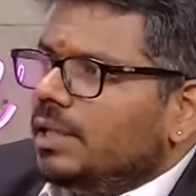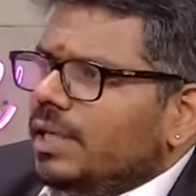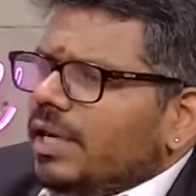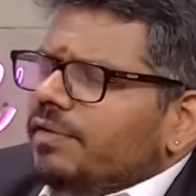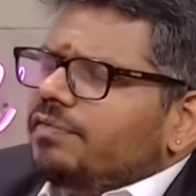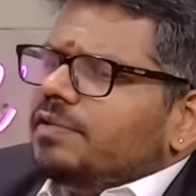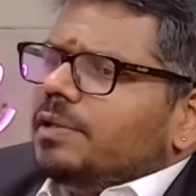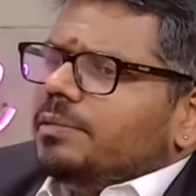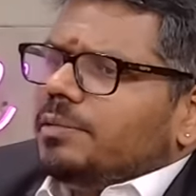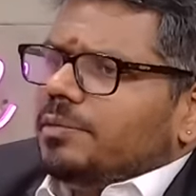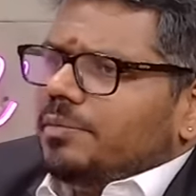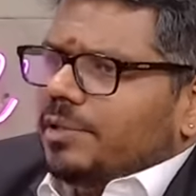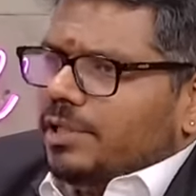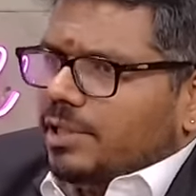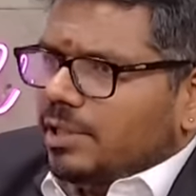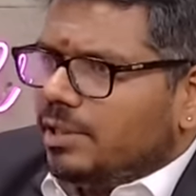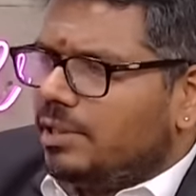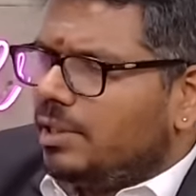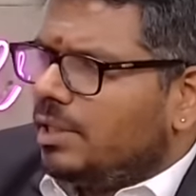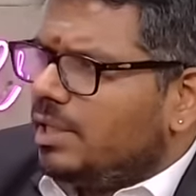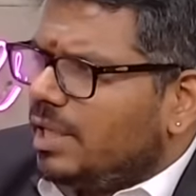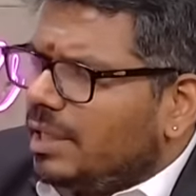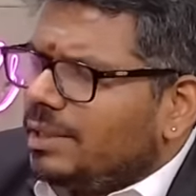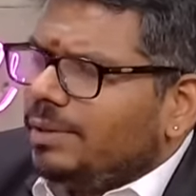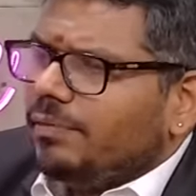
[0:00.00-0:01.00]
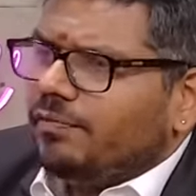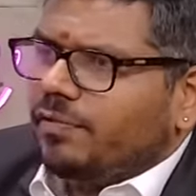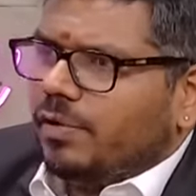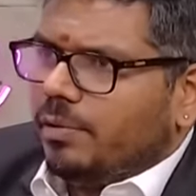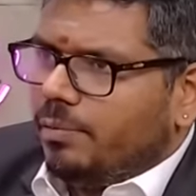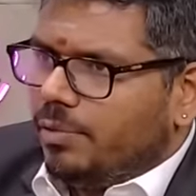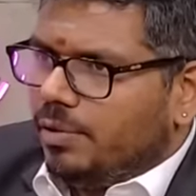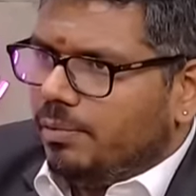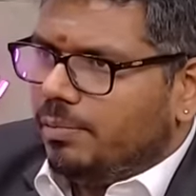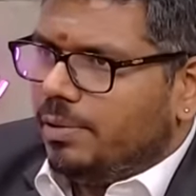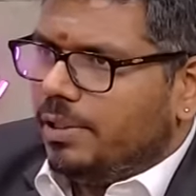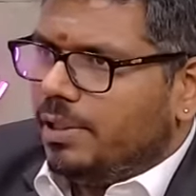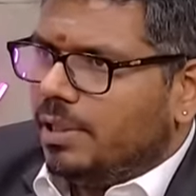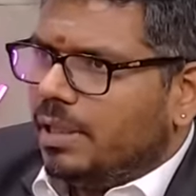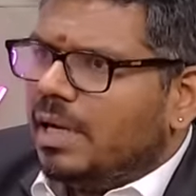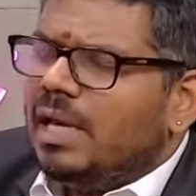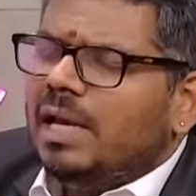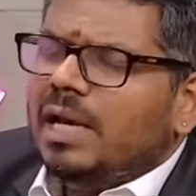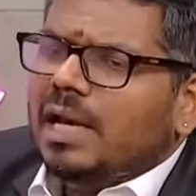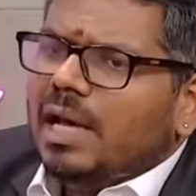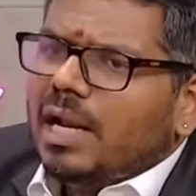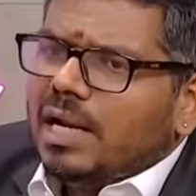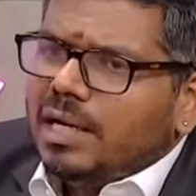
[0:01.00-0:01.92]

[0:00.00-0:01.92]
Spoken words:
Give them the material. Let them form an opinion.